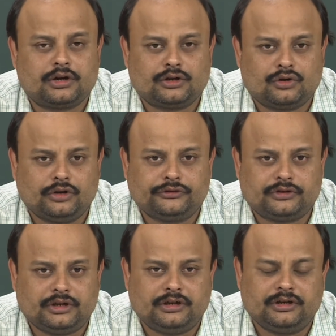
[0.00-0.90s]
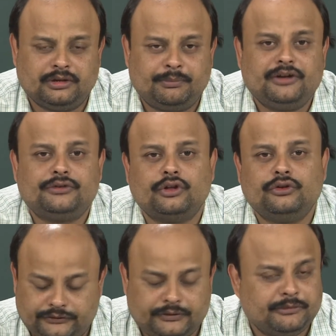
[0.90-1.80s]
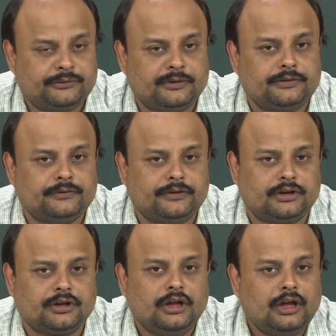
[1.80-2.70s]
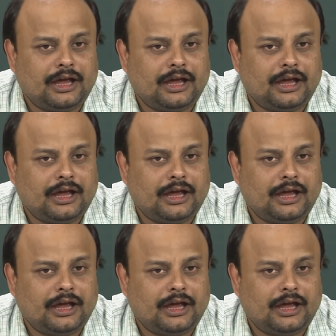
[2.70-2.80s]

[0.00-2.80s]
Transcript: are the constant, depends on your system specific,